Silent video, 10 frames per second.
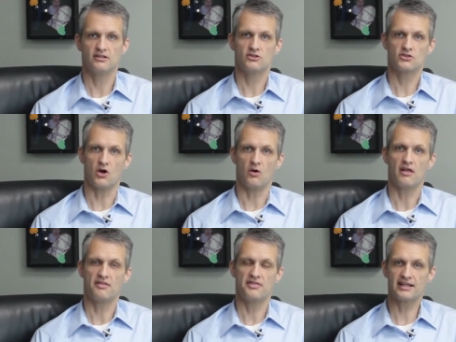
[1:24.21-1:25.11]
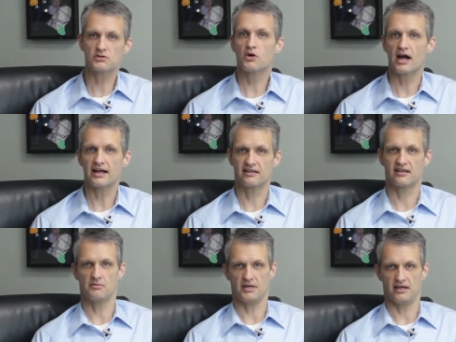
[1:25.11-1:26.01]
So that's where I can
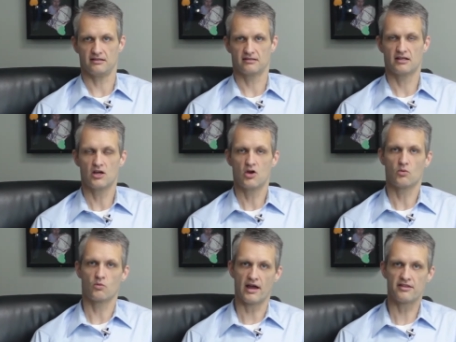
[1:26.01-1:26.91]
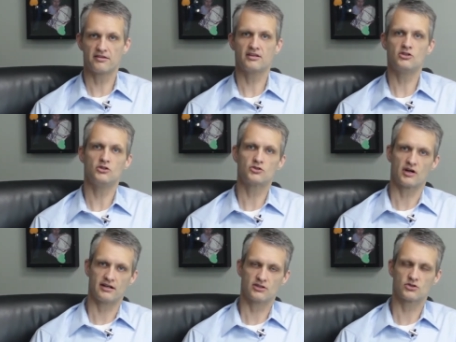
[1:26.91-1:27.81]
come in rather than you
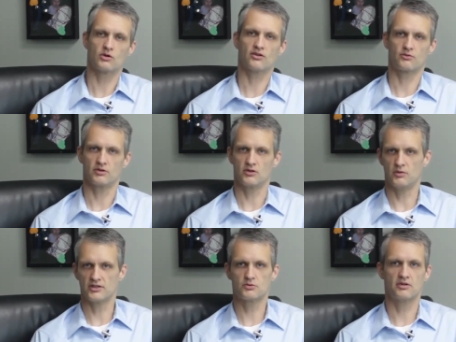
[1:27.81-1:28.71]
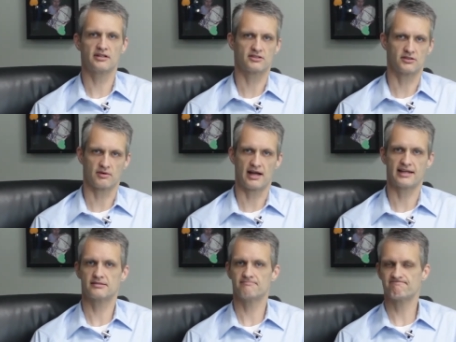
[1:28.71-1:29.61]
trying to sort through which one is the
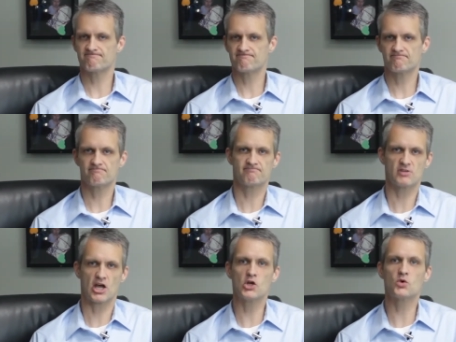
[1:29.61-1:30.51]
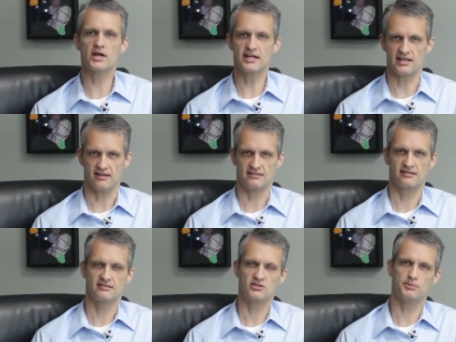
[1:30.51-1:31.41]
right mm, ingredient
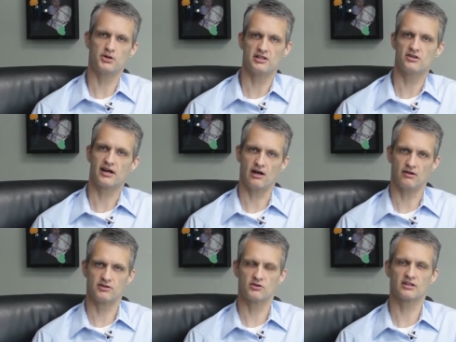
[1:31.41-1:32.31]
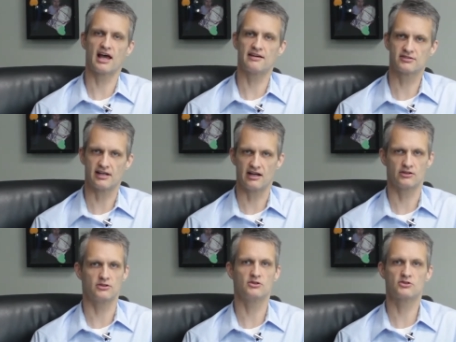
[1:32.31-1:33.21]
to put in your health, your lifestyle,
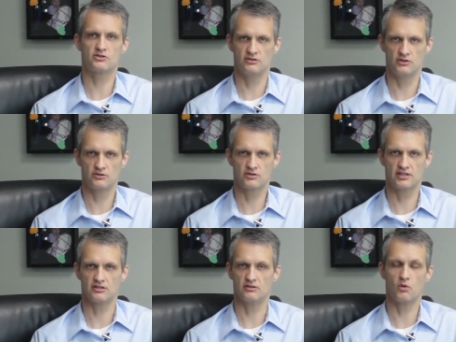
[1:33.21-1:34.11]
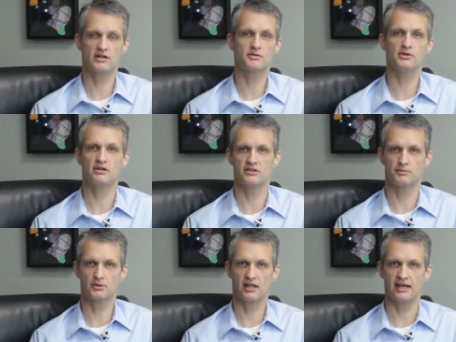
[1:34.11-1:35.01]
your nut- nutrition, what to put on your
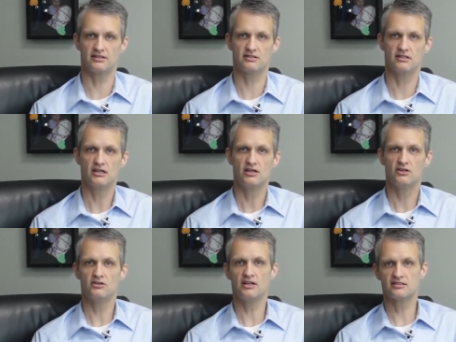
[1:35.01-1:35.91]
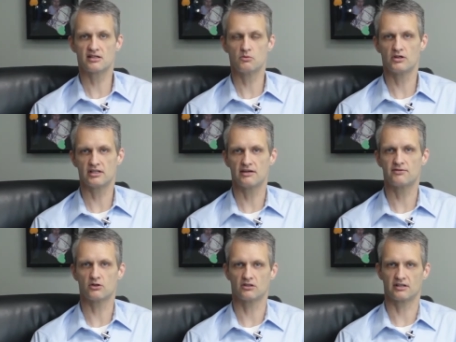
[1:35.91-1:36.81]
plate, you need someone to give
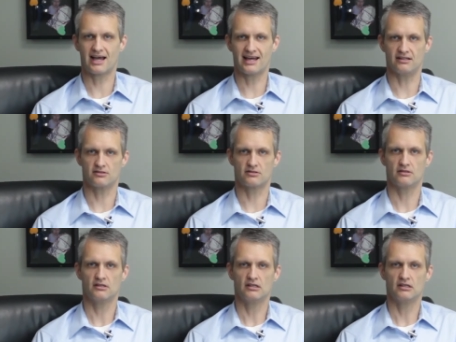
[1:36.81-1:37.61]
you a little guidance.